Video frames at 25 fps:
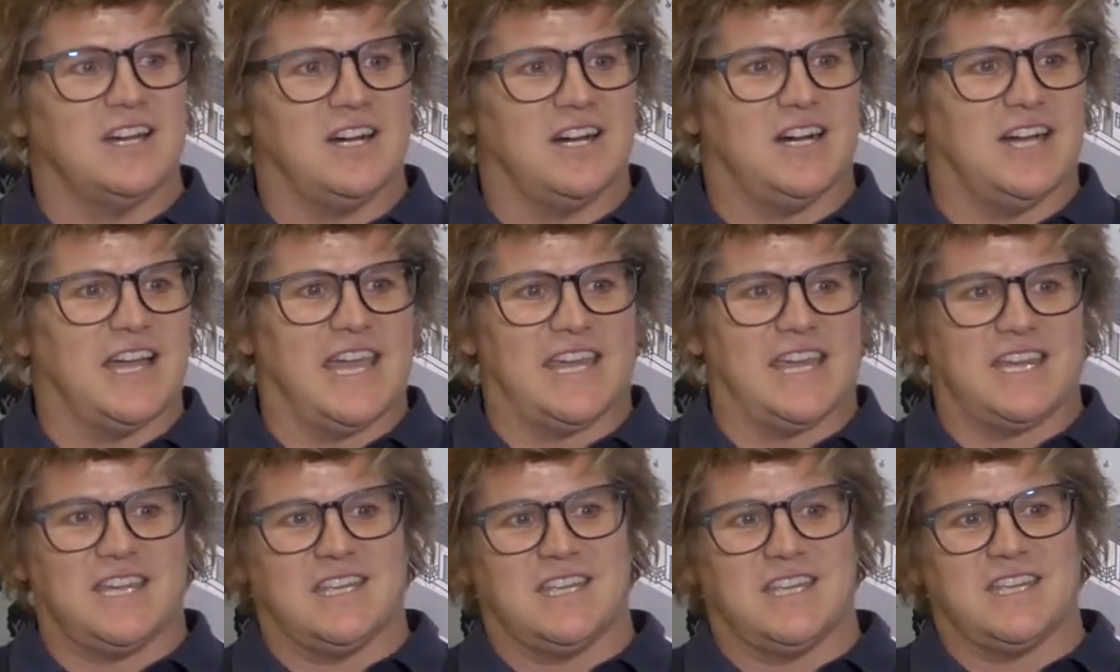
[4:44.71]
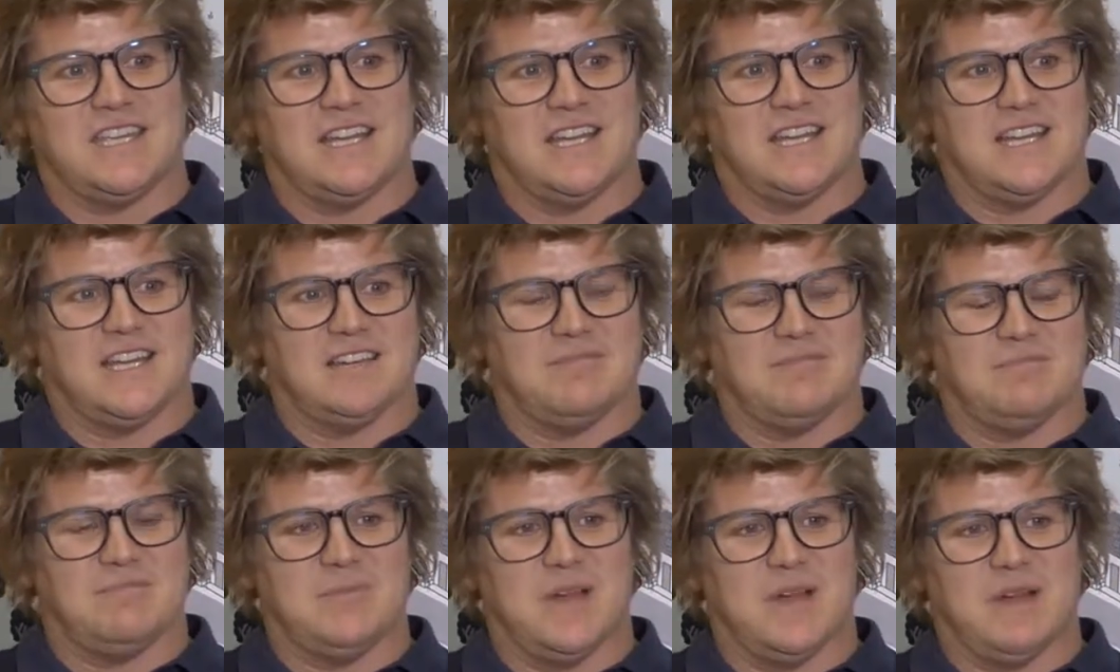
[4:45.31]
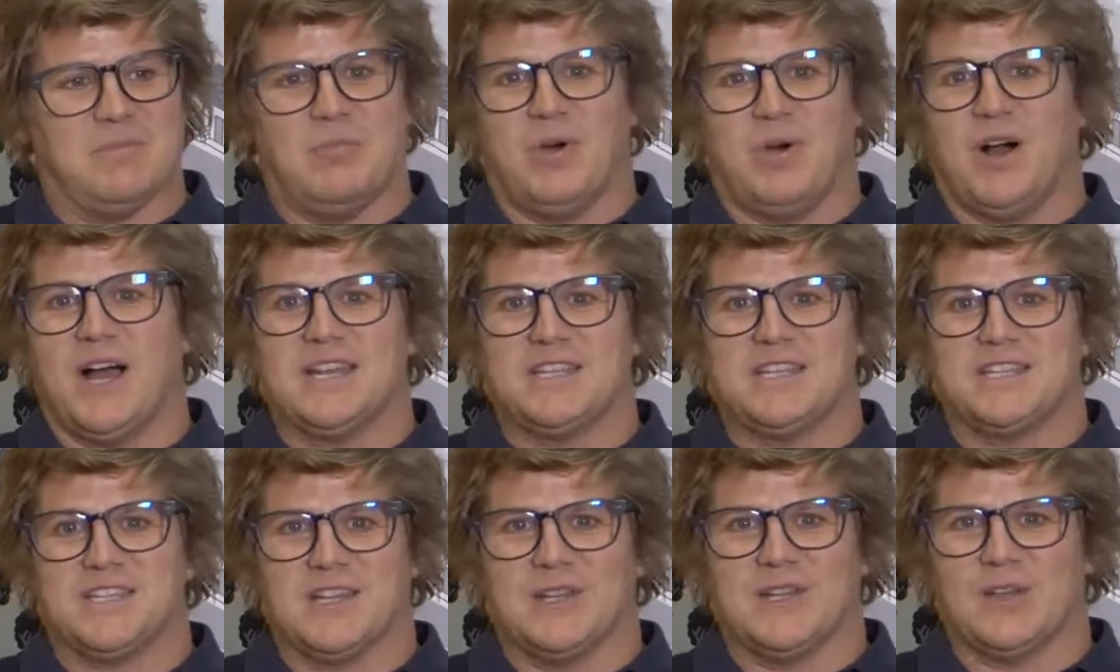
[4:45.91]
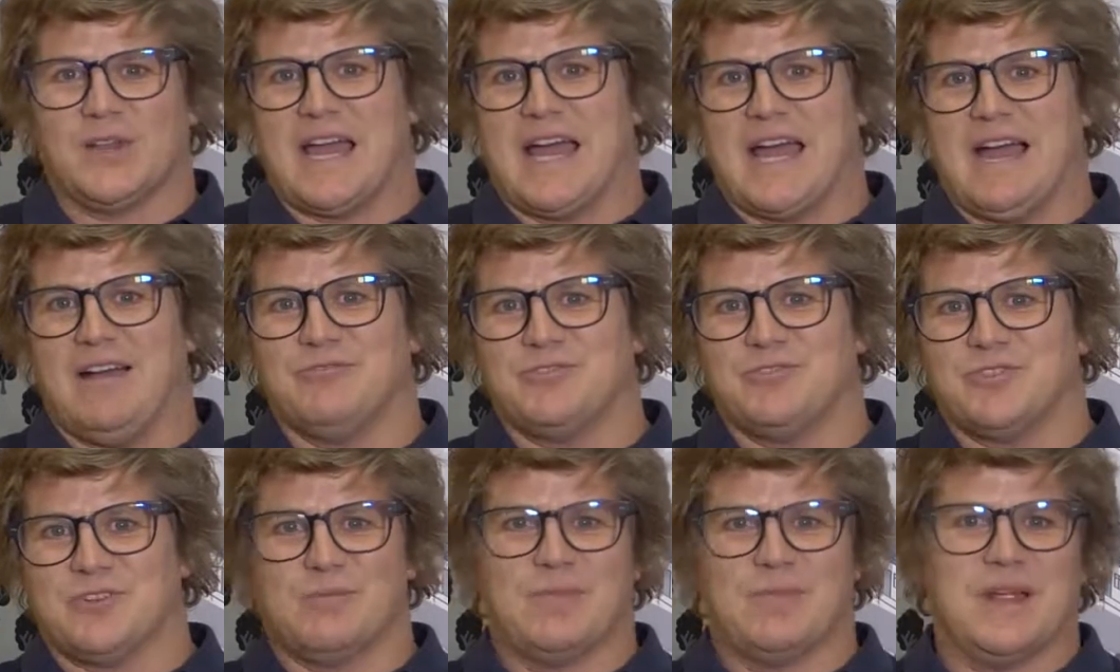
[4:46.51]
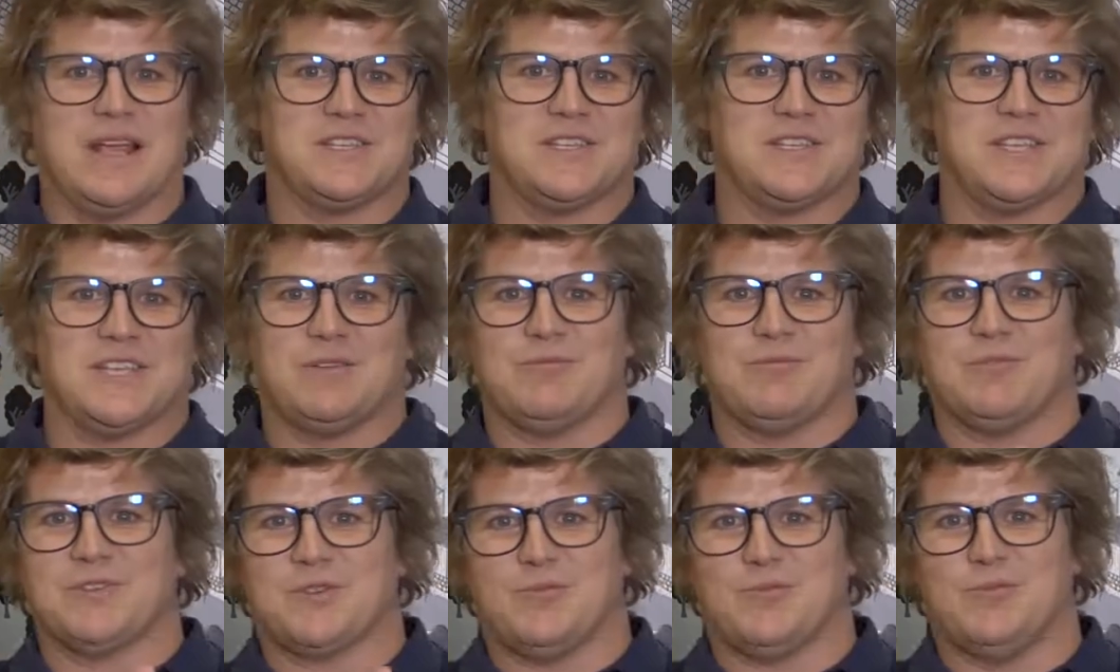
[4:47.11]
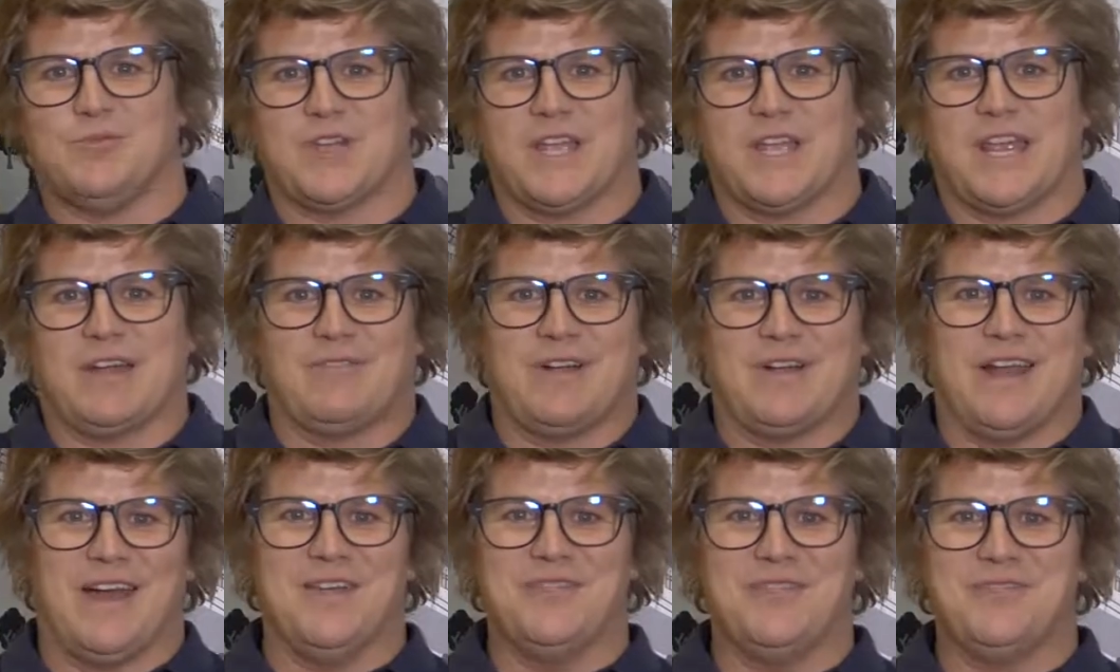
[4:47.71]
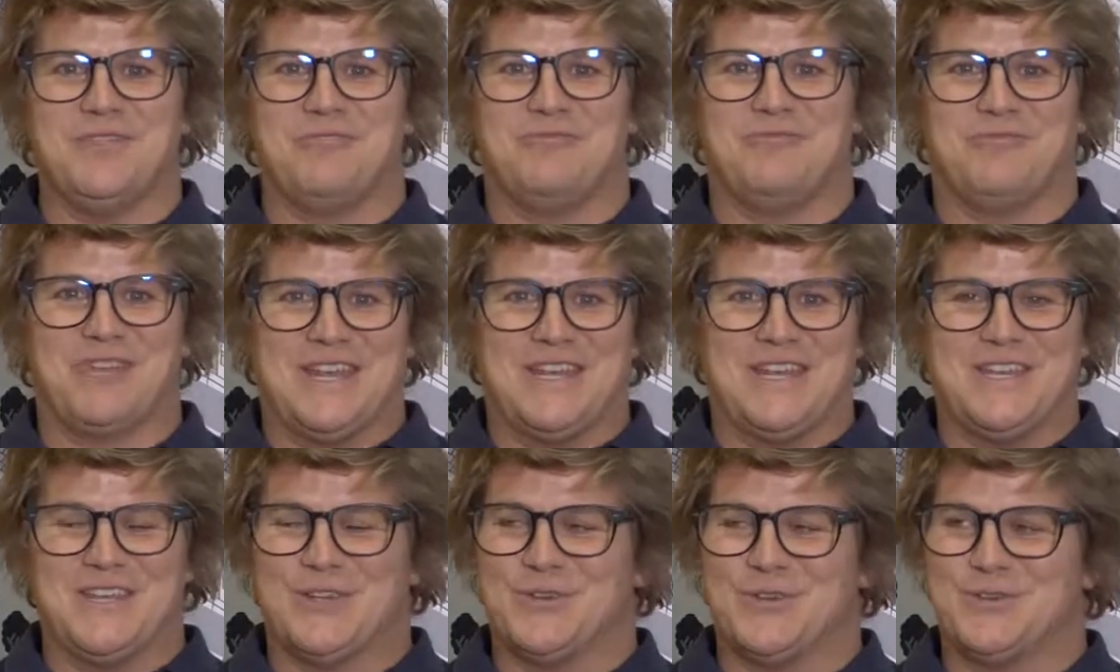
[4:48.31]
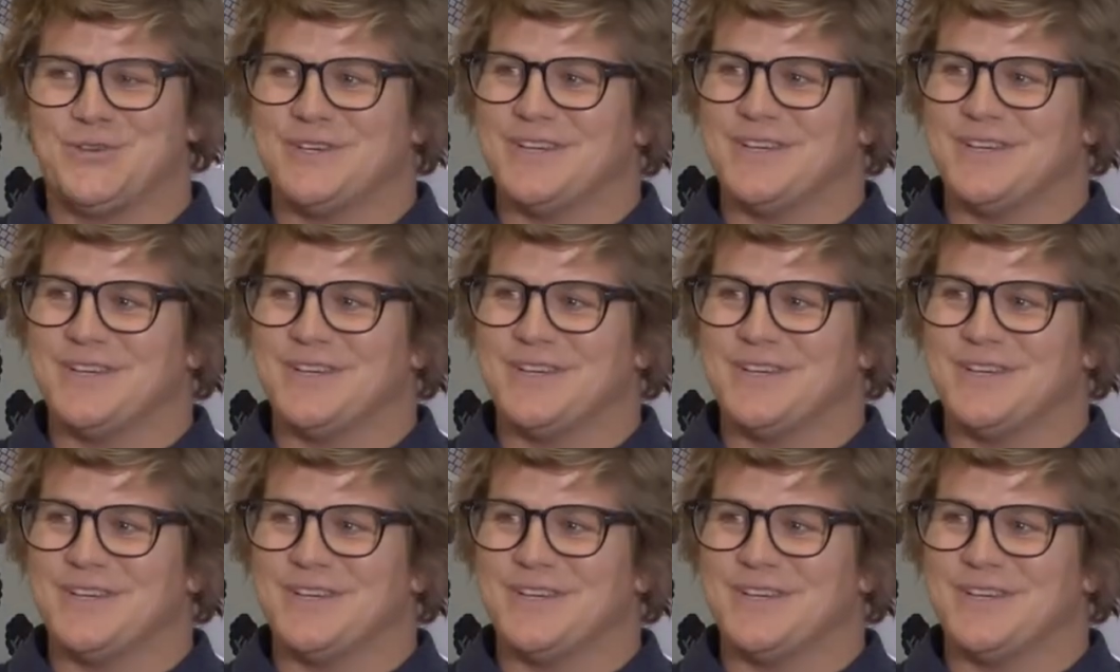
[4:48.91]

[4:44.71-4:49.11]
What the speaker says: I had a minder look after him as he was walking around the venue,